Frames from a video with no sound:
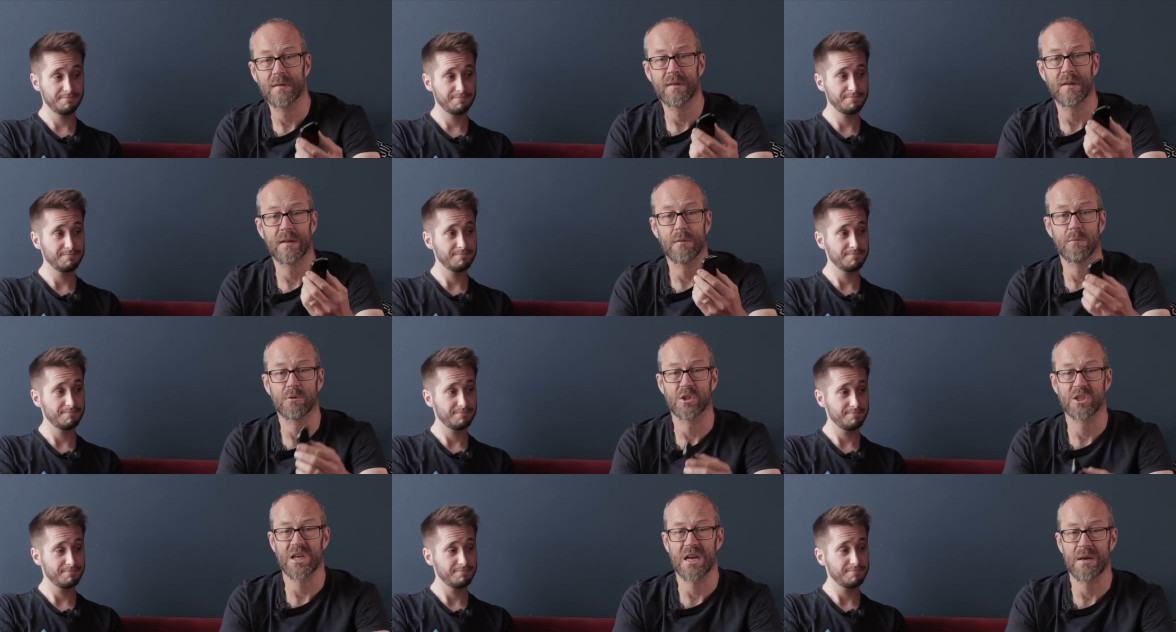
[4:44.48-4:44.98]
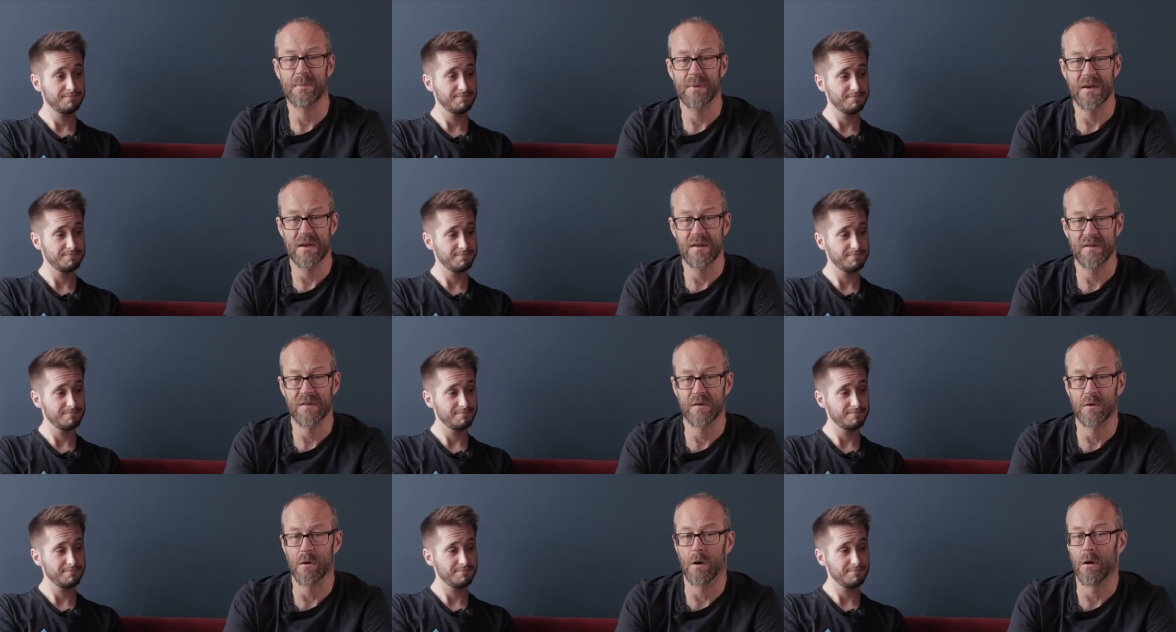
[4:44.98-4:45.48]
Speaker 1: little chap here.
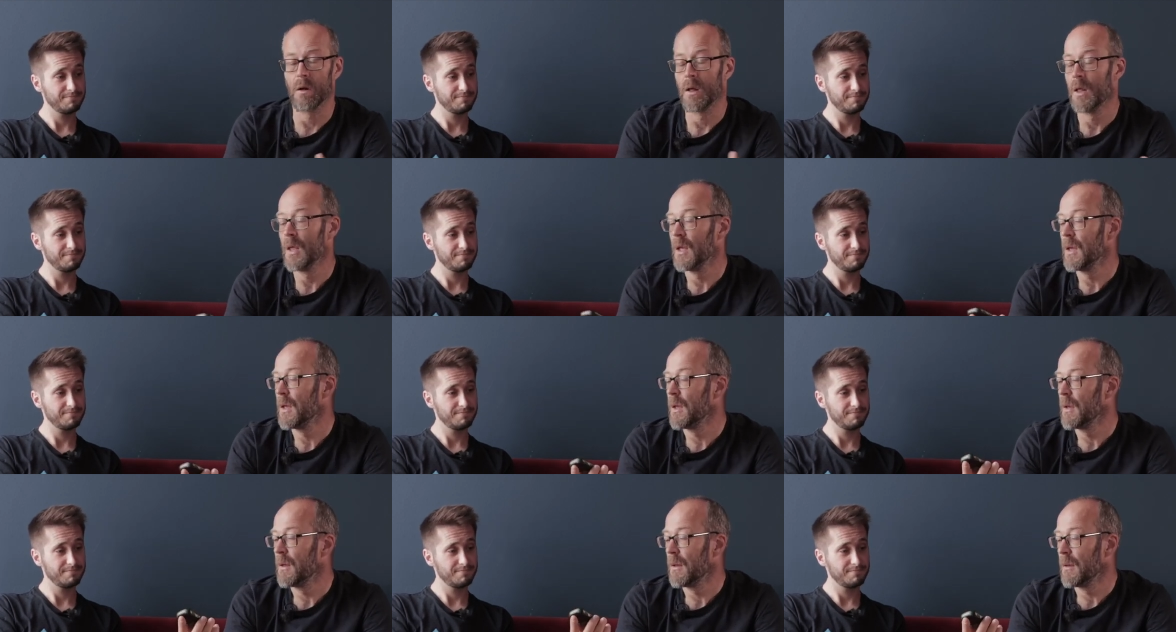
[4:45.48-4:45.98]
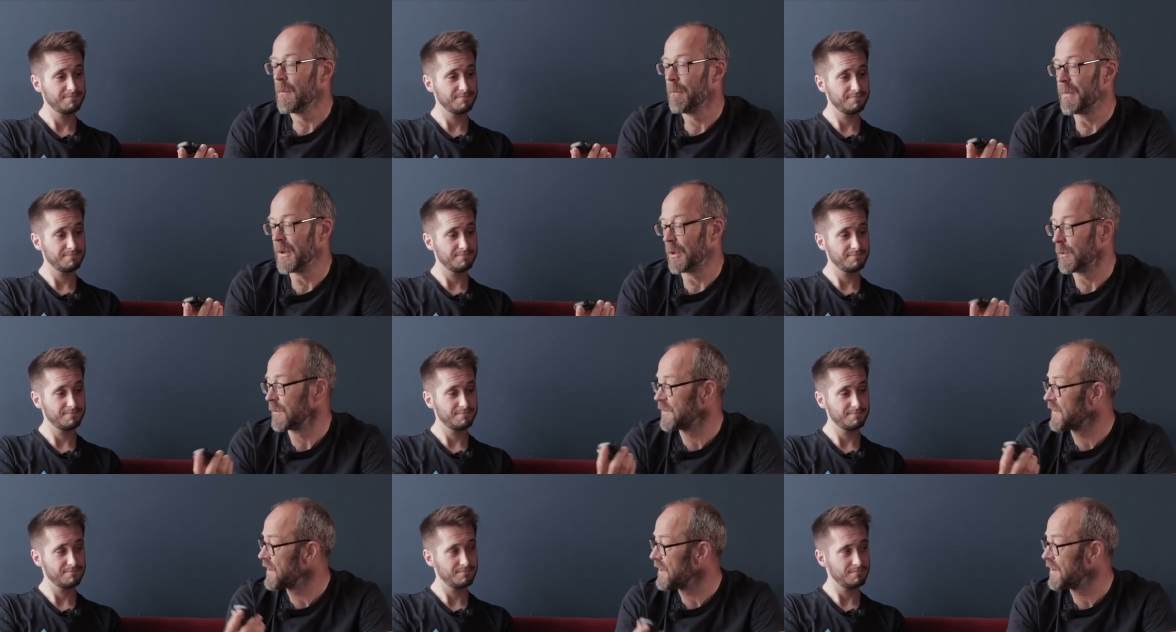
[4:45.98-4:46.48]
It's got
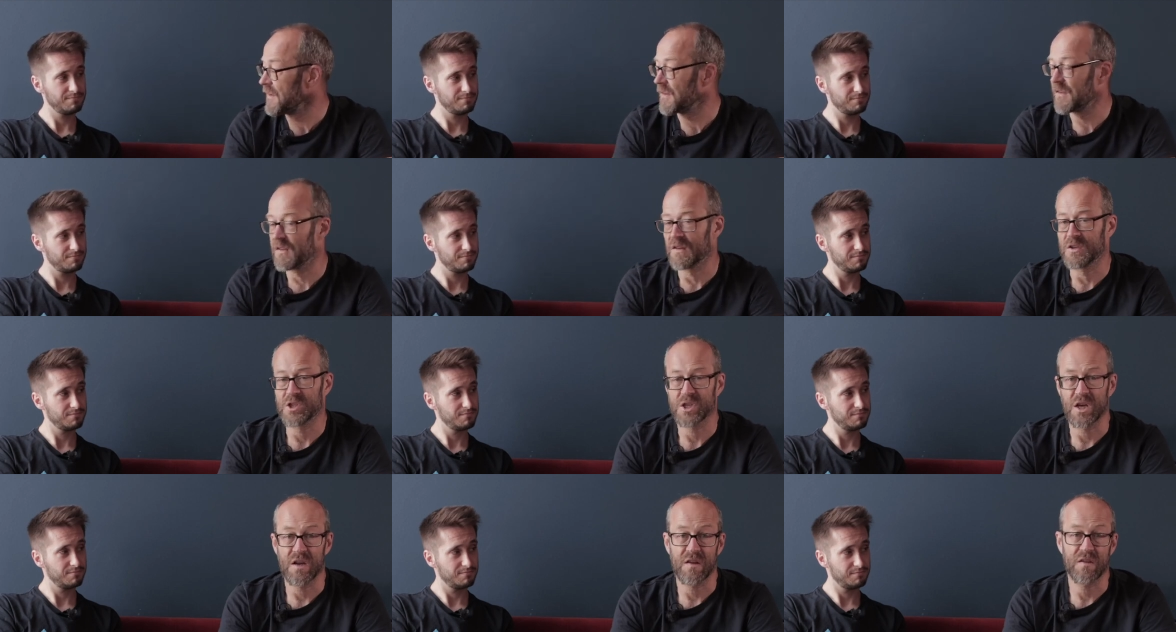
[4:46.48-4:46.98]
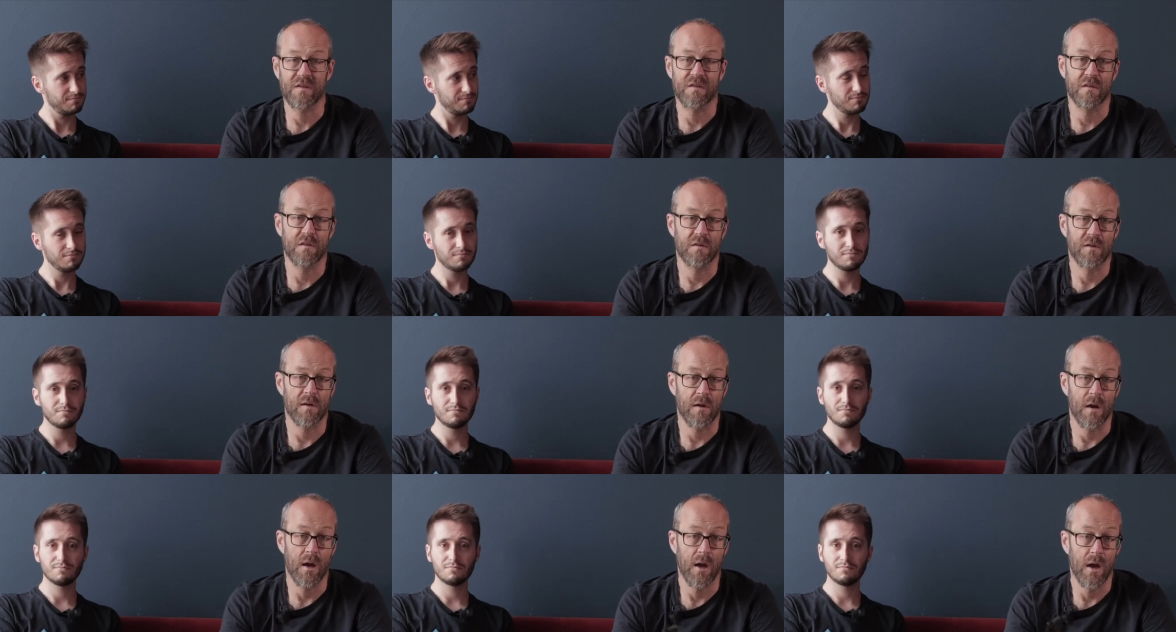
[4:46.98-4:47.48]
built-in
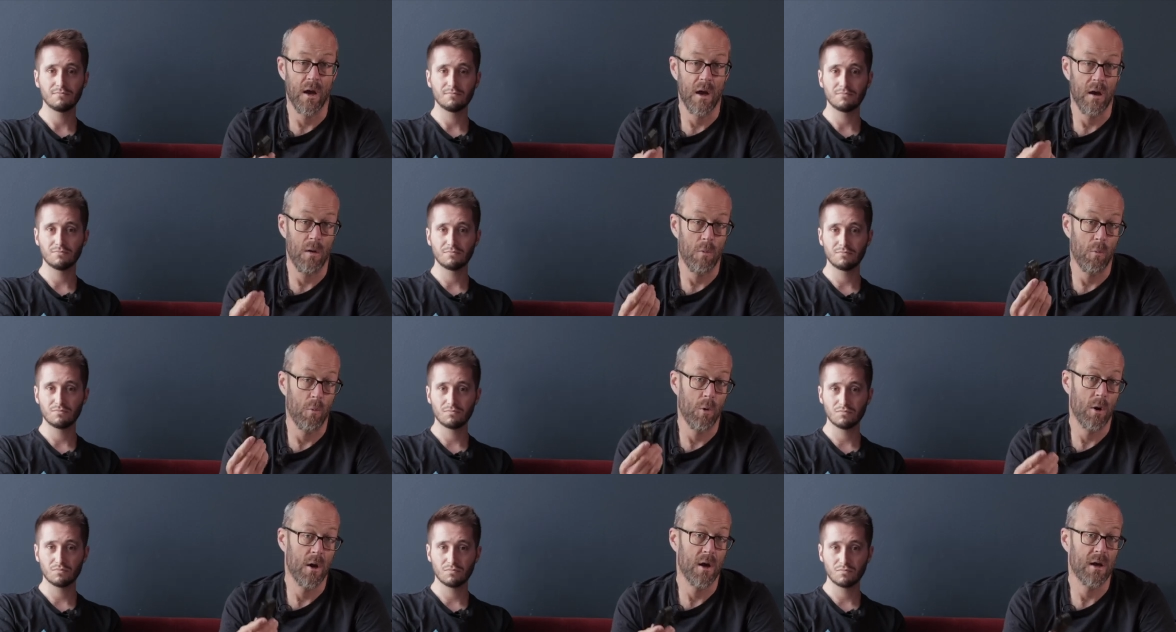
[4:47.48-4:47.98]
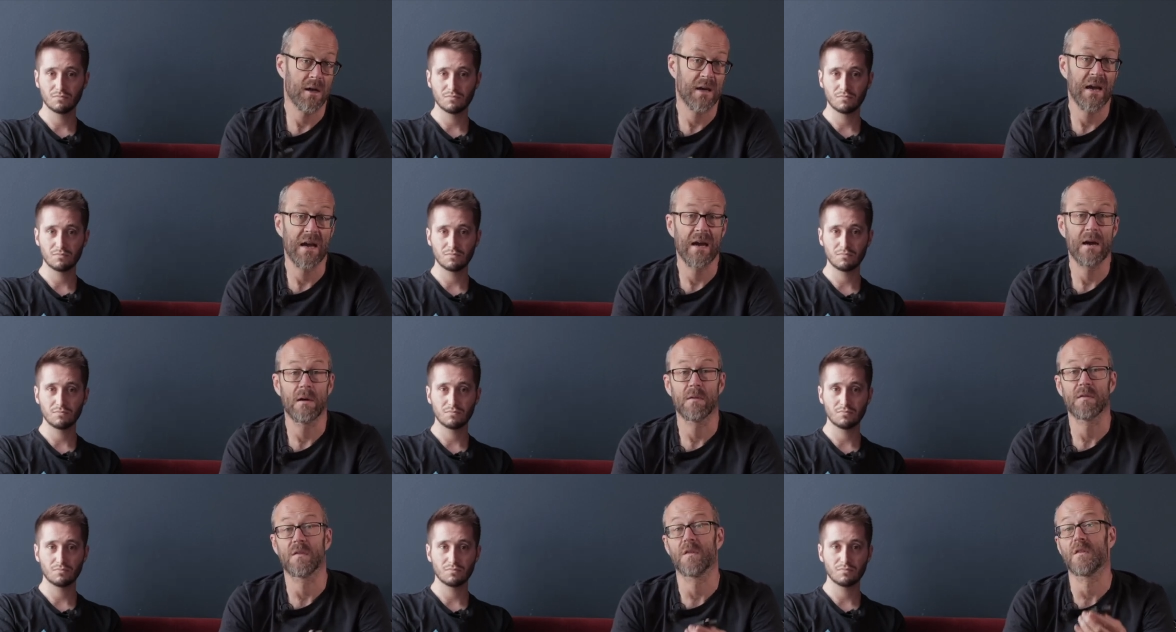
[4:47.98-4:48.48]
suggested uh,
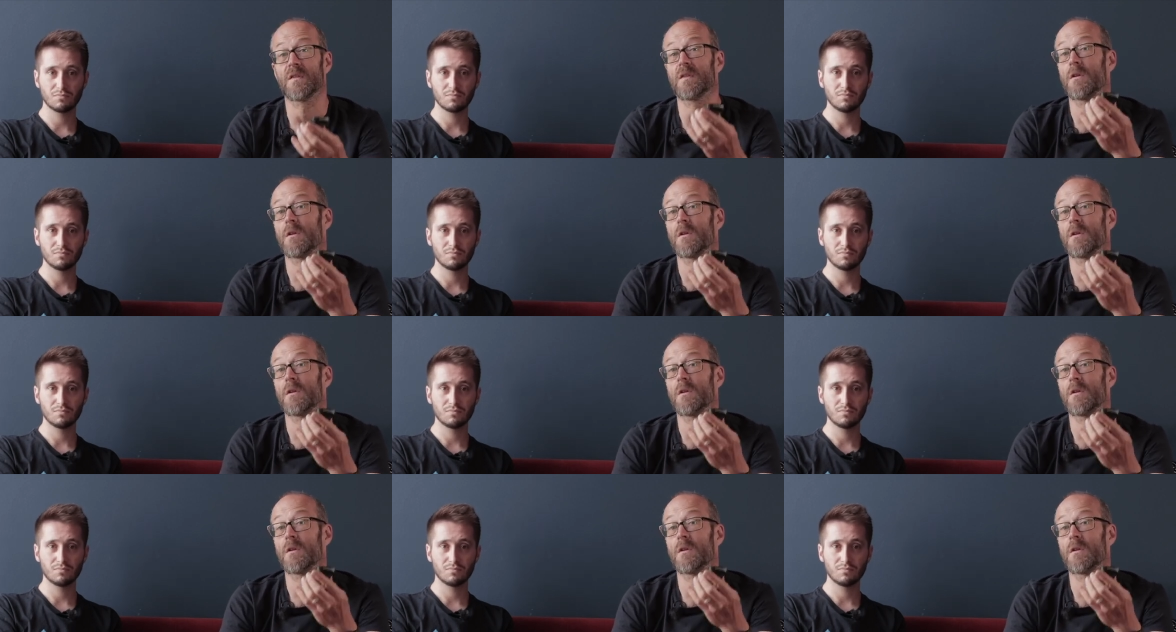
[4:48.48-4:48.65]
workouts, it's